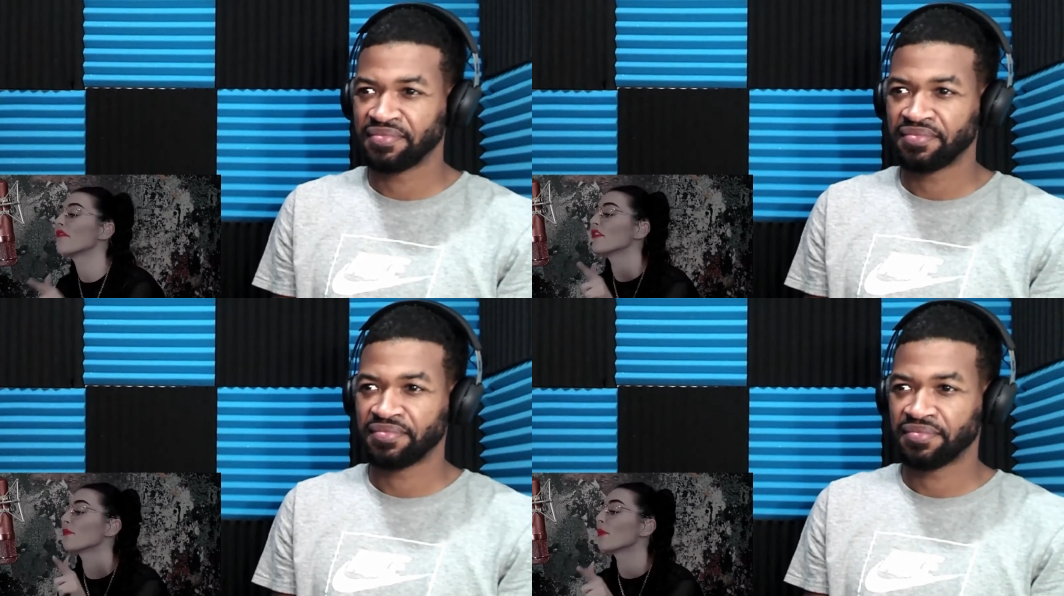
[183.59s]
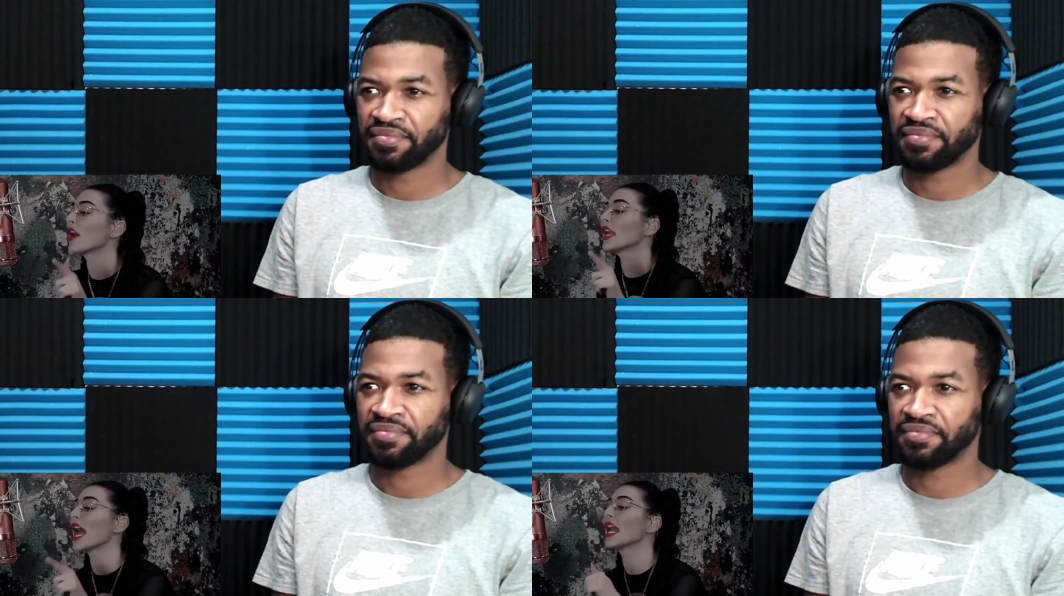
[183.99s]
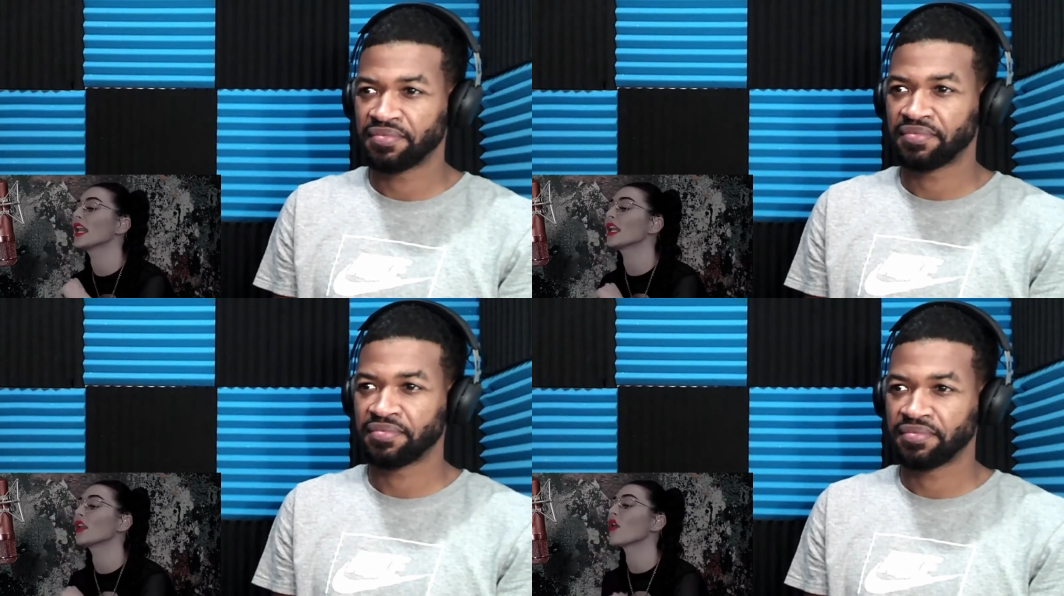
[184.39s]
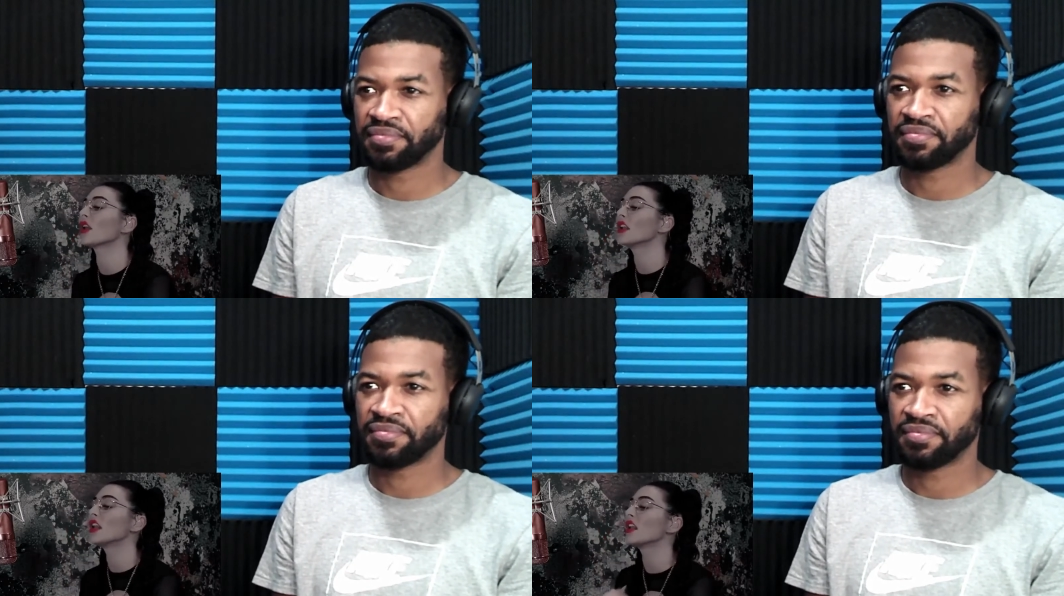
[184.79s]
Speaker 1: Everybody hated
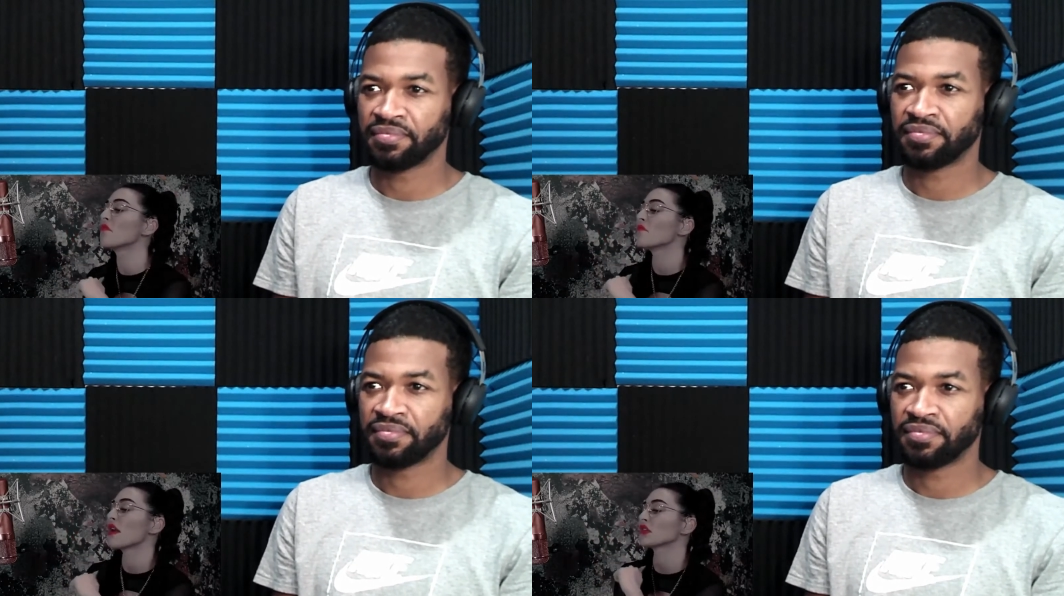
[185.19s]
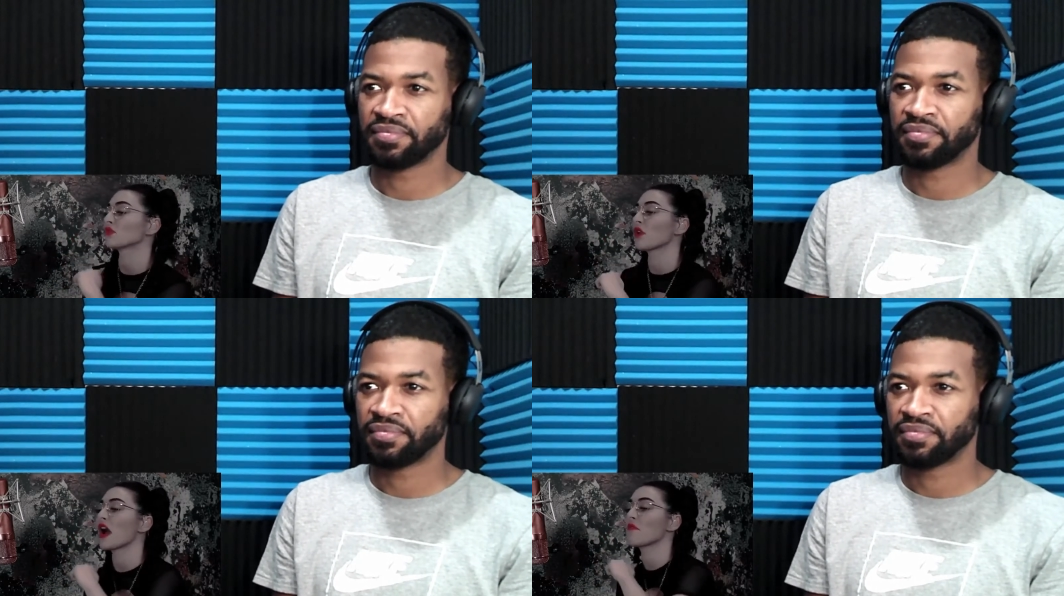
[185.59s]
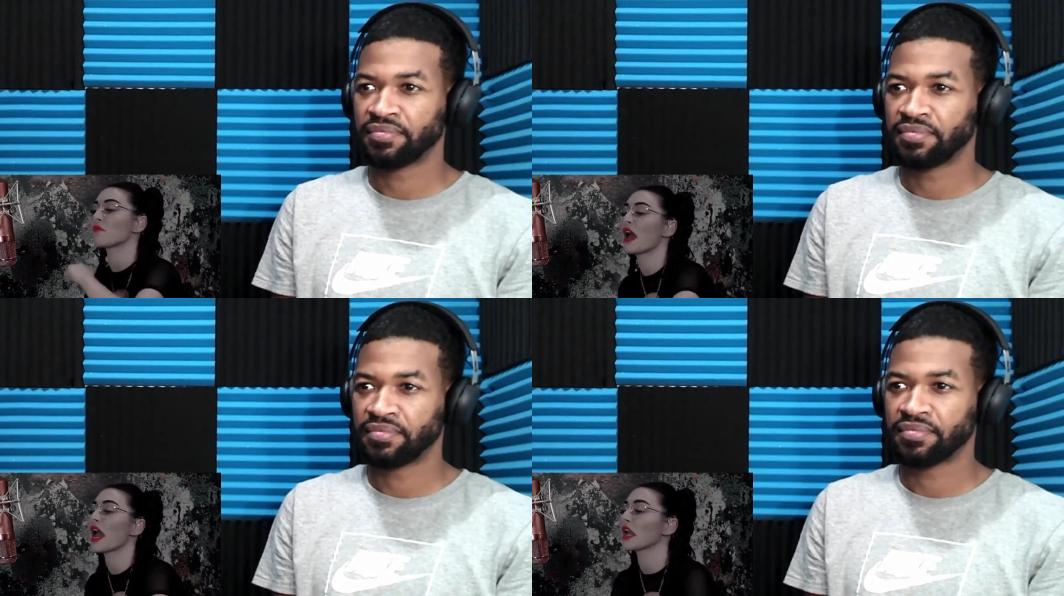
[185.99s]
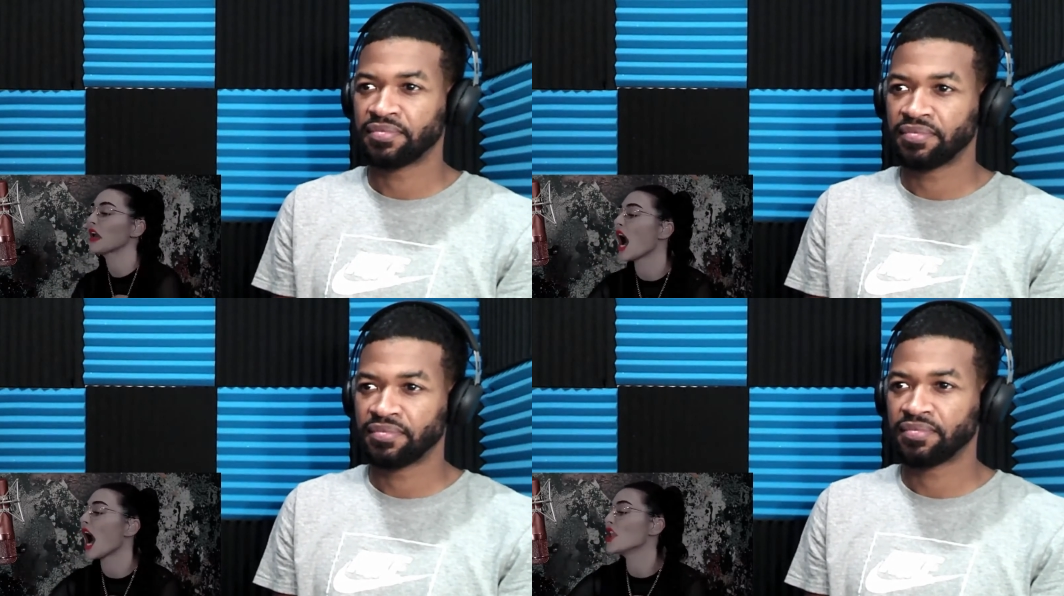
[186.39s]
on and then they bounce right back.
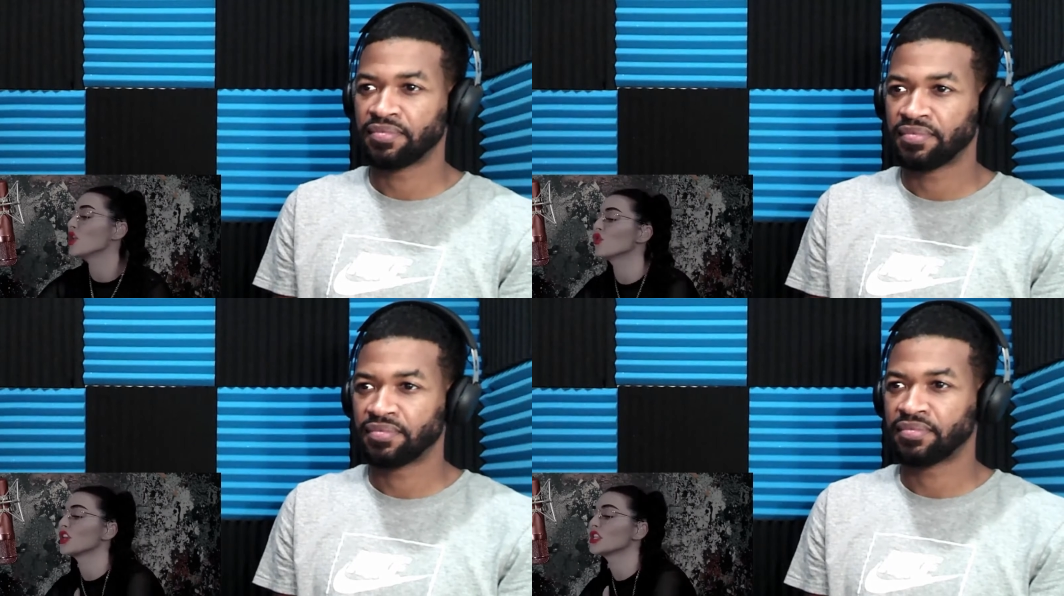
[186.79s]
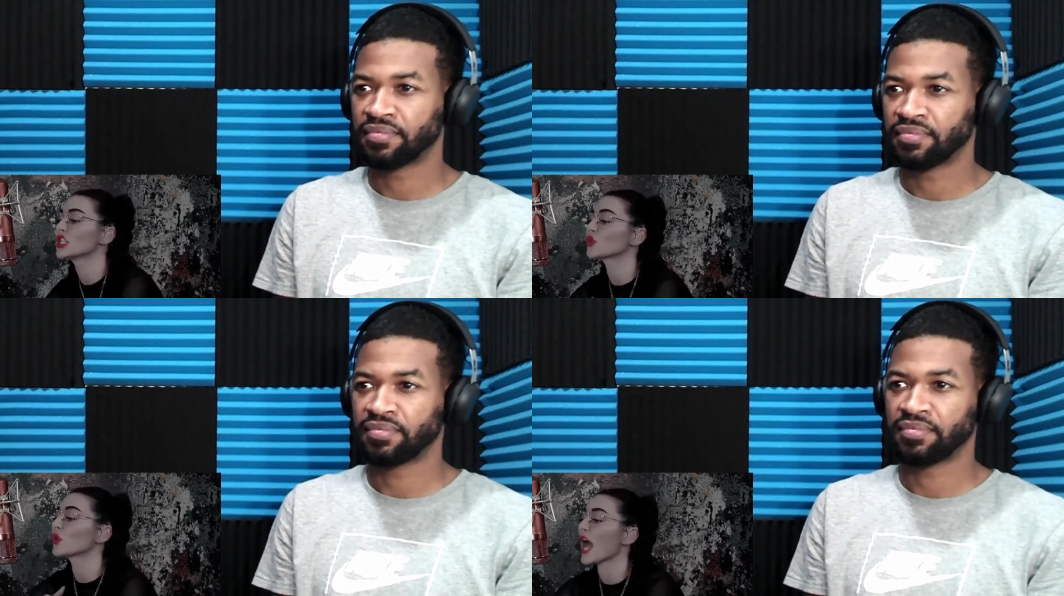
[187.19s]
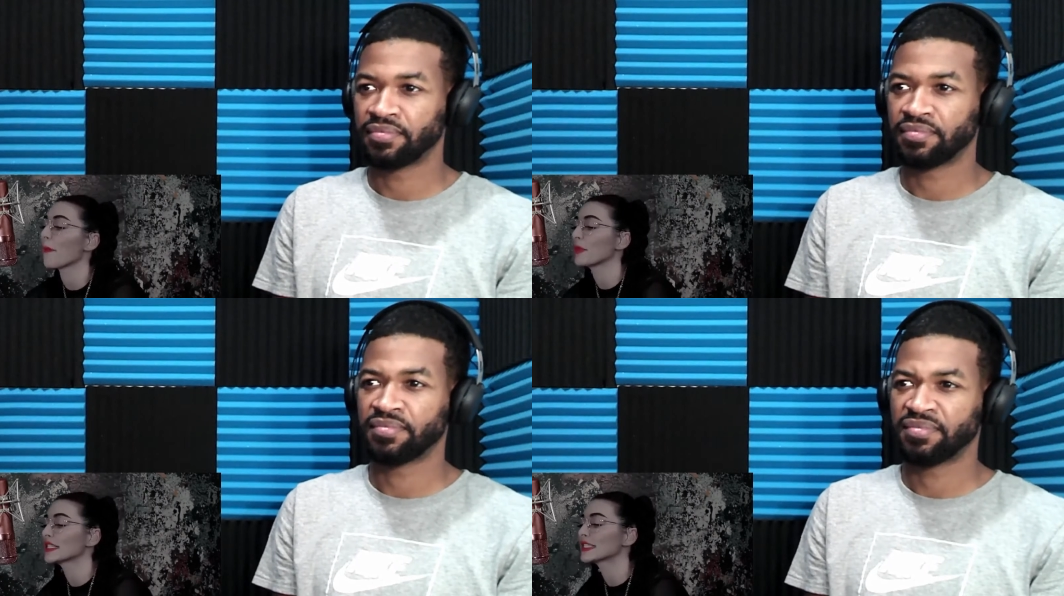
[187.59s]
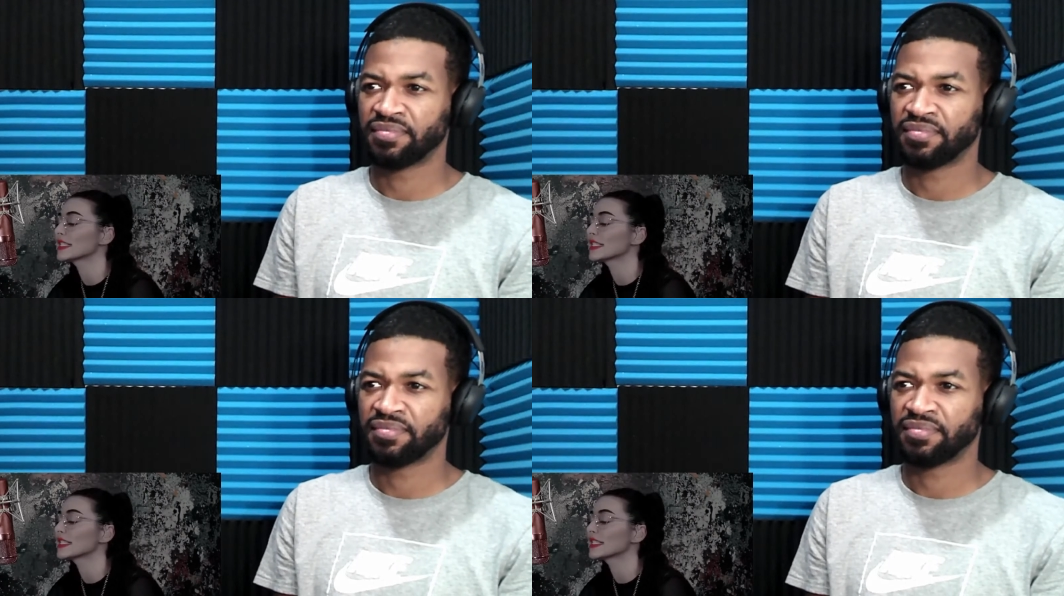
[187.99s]
I knew that this would happen